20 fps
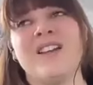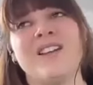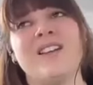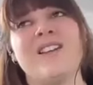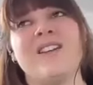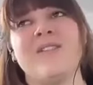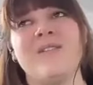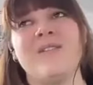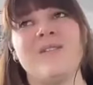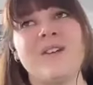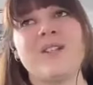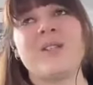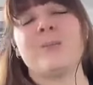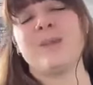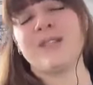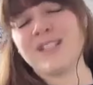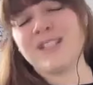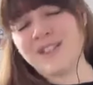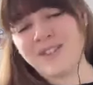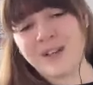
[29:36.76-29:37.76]
very
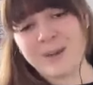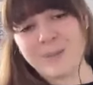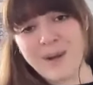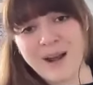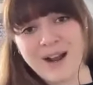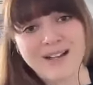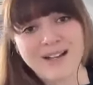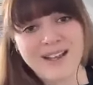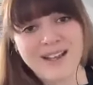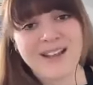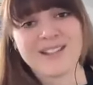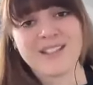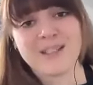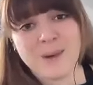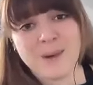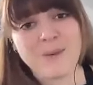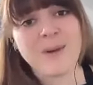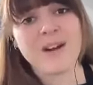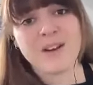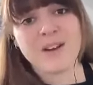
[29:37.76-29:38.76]
specific podcast
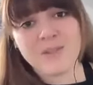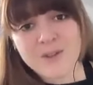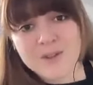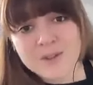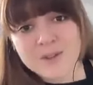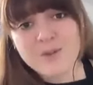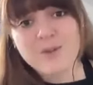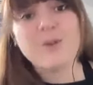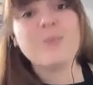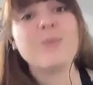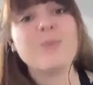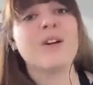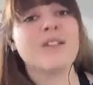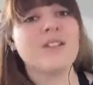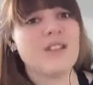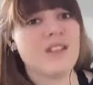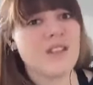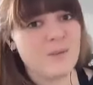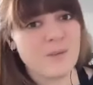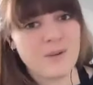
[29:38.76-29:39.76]
about running for school board
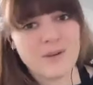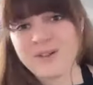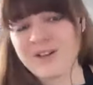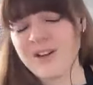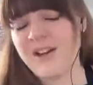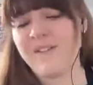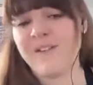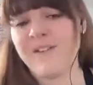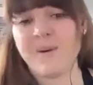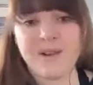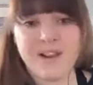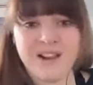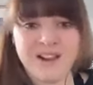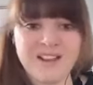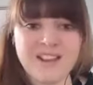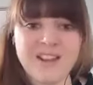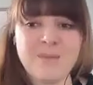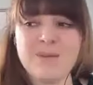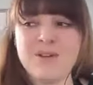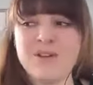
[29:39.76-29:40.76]
that they rolled out every
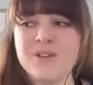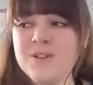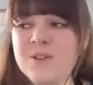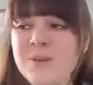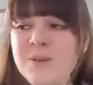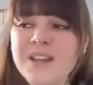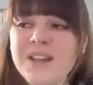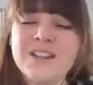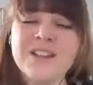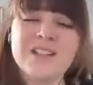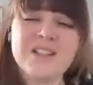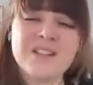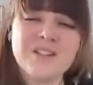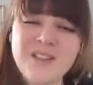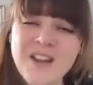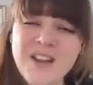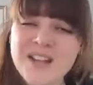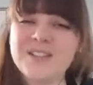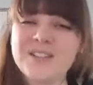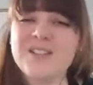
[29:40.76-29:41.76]
week. They've been doing these
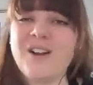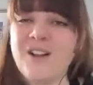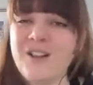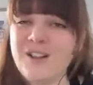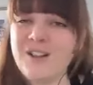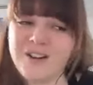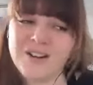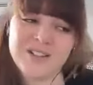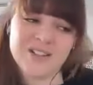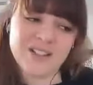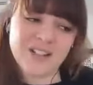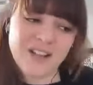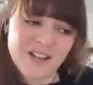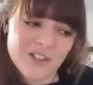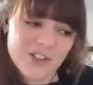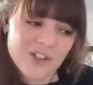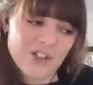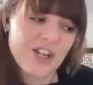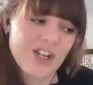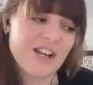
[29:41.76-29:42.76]
events all across the
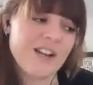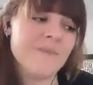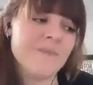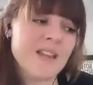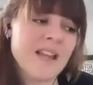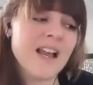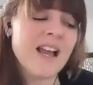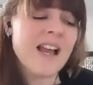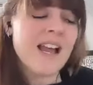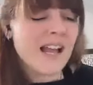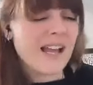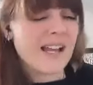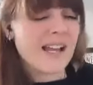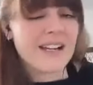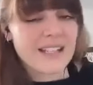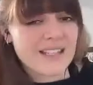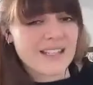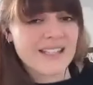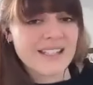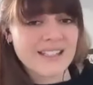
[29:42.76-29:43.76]
country. And
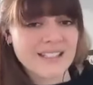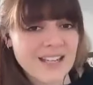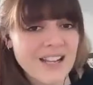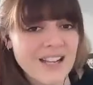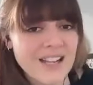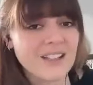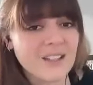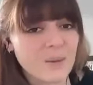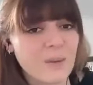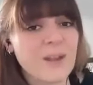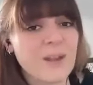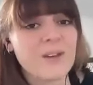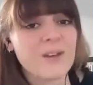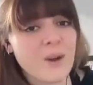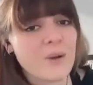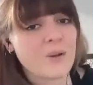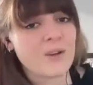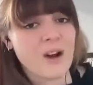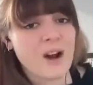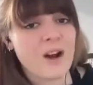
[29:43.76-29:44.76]
I think it's telling, the way
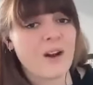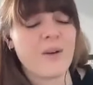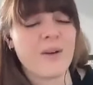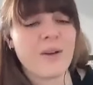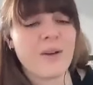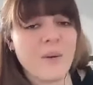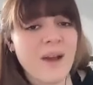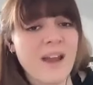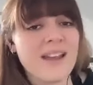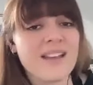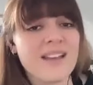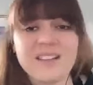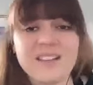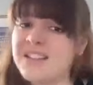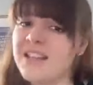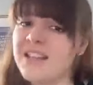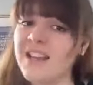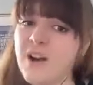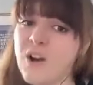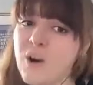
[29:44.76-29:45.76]
they're not going away is
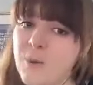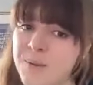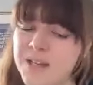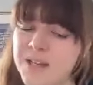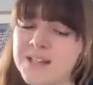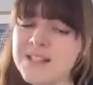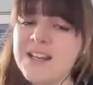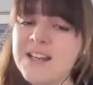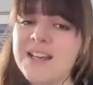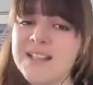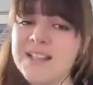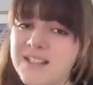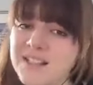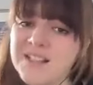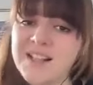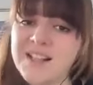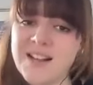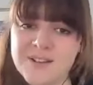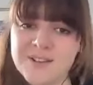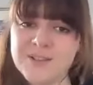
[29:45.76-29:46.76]
they opened a
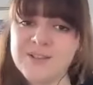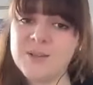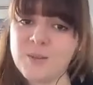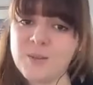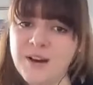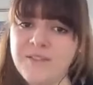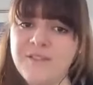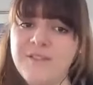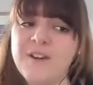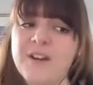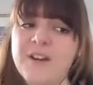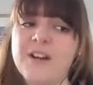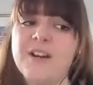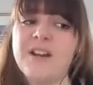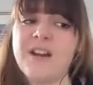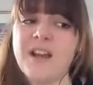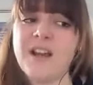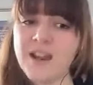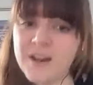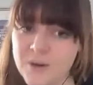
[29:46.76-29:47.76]
6,000 square foot
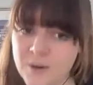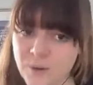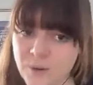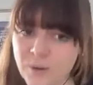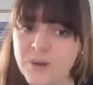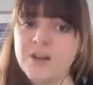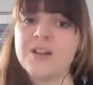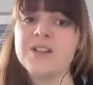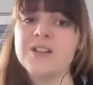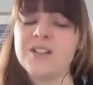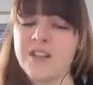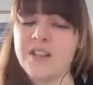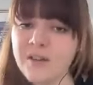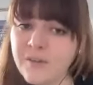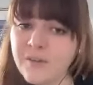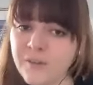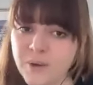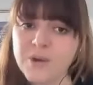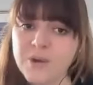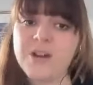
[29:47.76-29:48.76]
headquarters
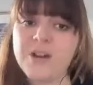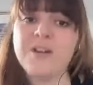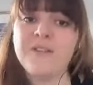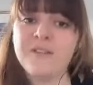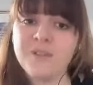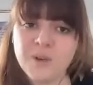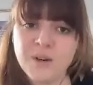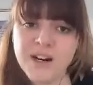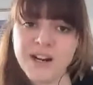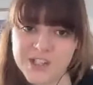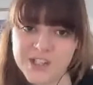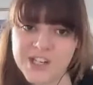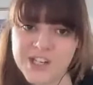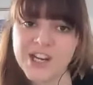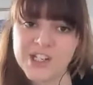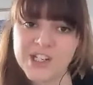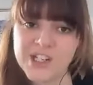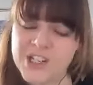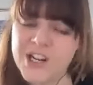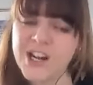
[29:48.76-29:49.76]
in Florida for
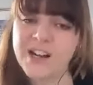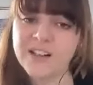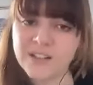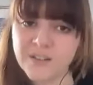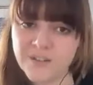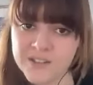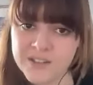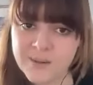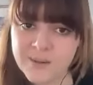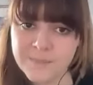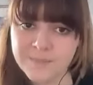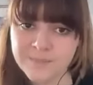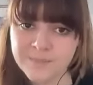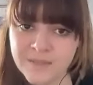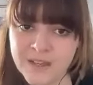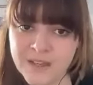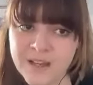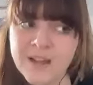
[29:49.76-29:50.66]
education activism.